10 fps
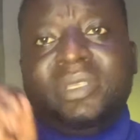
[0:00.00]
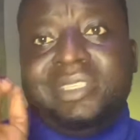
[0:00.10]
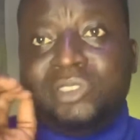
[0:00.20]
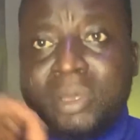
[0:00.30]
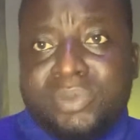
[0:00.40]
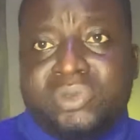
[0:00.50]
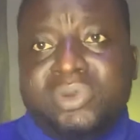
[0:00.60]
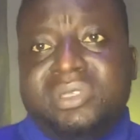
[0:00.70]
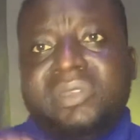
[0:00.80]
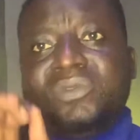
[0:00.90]
the top
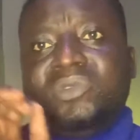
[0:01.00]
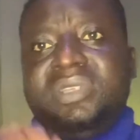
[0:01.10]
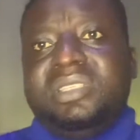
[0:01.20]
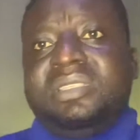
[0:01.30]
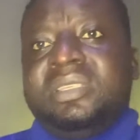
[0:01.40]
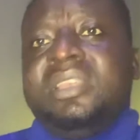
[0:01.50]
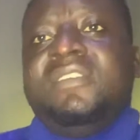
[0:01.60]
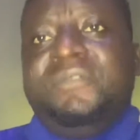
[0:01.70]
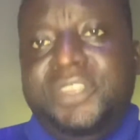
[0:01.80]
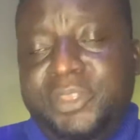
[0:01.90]
stories of today's
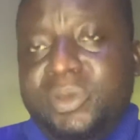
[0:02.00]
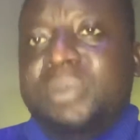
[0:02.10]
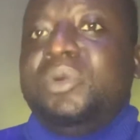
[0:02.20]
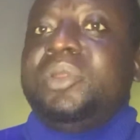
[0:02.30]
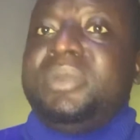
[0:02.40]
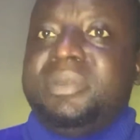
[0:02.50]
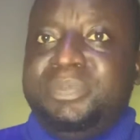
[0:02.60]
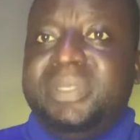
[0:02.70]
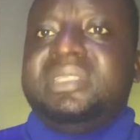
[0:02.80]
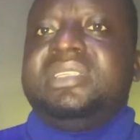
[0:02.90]
video. I'm going to be
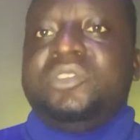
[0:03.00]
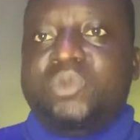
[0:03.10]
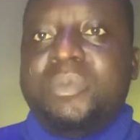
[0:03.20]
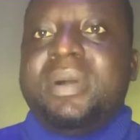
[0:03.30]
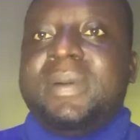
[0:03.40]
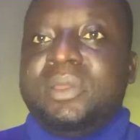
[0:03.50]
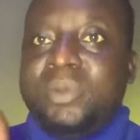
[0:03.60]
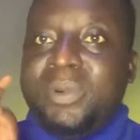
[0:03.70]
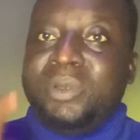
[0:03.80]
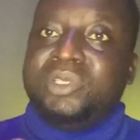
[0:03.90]
repeating it one by one.
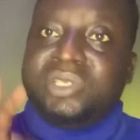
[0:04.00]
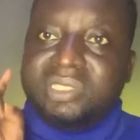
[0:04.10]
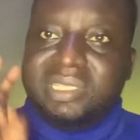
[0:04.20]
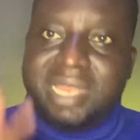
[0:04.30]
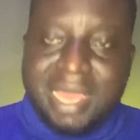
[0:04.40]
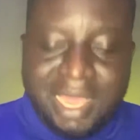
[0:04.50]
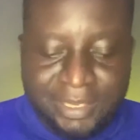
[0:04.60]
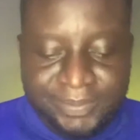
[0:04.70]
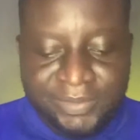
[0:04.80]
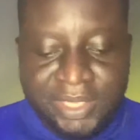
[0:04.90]
Number 1, don't lie.
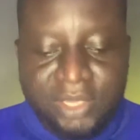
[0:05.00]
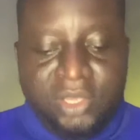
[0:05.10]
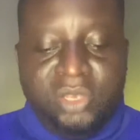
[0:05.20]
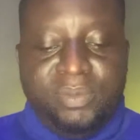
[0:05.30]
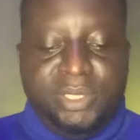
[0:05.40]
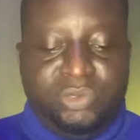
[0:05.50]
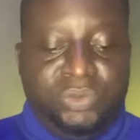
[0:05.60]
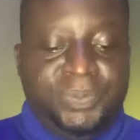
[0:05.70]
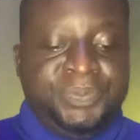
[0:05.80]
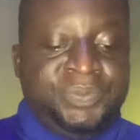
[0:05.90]
Number
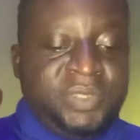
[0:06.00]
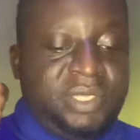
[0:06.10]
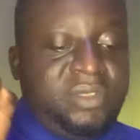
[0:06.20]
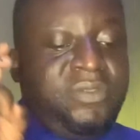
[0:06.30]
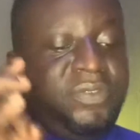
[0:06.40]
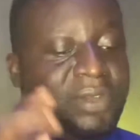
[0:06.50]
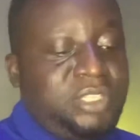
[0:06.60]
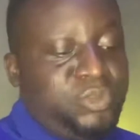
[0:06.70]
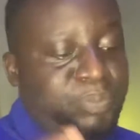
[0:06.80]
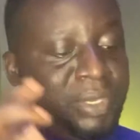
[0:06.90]
2, don't forget
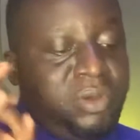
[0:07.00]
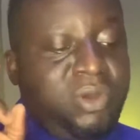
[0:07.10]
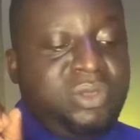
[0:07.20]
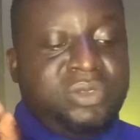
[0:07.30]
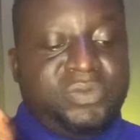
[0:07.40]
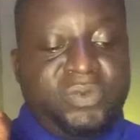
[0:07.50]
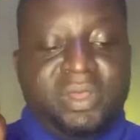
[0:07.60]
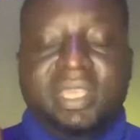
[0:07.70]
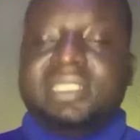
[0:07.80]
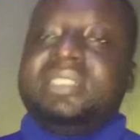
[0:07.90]
to bring all your
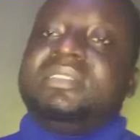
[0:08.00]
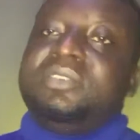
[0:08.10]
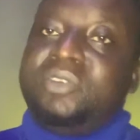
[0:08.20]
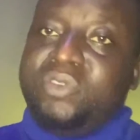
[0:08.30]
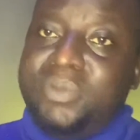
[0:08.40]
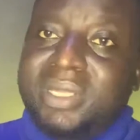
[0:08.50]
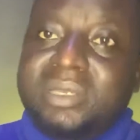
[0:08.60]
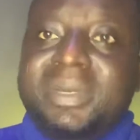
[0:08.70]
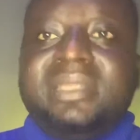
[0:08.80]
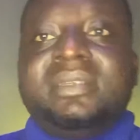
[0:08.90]
forgetting documents.
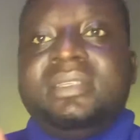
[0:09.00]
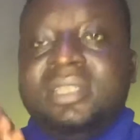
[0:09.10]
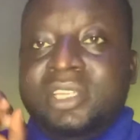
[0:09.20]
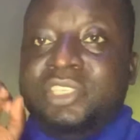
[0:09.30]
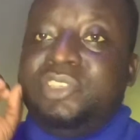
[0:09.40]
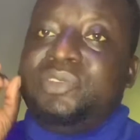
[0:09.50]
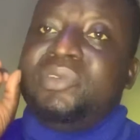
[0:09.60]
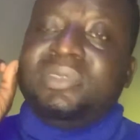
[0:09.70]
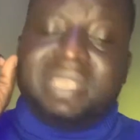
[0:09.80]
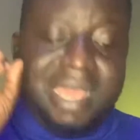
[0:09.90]
Number 3, do
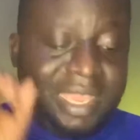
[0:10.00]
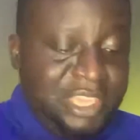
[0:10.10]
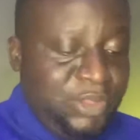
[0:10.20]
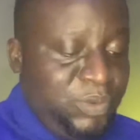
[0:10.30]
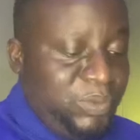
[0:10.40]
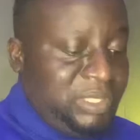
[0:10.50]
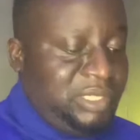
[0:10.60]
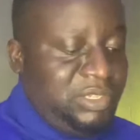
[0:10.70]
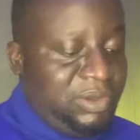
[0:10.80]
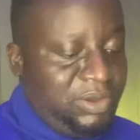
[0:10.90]
not argue with
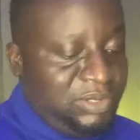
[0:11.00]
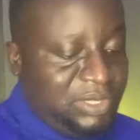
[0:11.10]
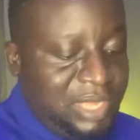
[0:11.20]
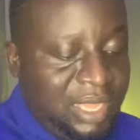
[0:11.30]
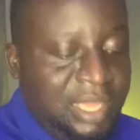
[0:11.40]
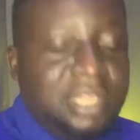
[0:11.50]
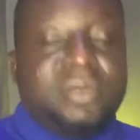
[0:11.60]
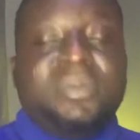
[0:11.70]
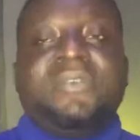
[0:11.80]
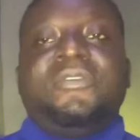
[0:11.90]
your consular.
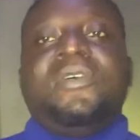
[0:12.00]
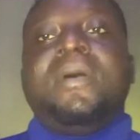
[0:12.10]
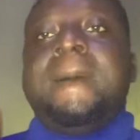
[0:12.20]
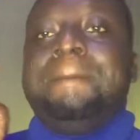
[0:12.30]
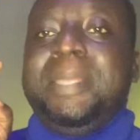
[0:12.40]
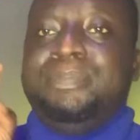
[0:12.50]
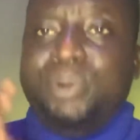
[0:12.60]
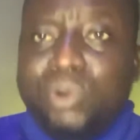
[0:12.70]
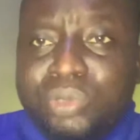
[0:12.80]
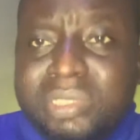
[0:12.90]
Number 4, be
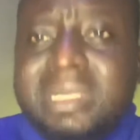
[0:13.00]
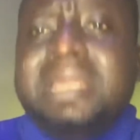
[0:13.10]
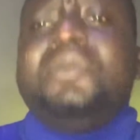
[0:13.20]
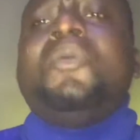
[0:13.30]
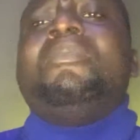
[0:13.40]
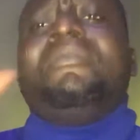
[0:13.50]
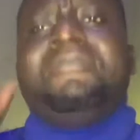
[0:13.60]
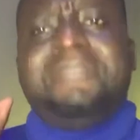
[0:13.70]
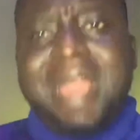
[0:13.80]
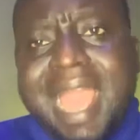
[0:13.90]
bold. Number
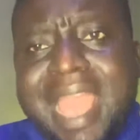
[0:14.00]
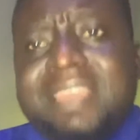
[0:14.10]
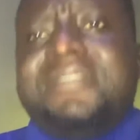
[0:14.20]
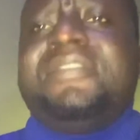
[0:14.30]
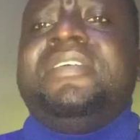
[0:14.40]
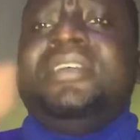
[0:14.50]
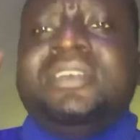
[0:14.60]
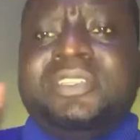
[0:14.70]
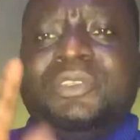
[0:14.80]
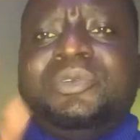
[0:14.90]
5,
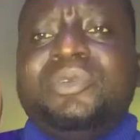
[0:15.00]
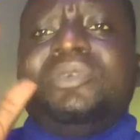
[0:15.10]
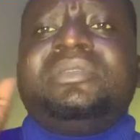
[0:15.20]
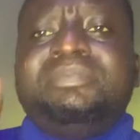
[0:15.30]
do not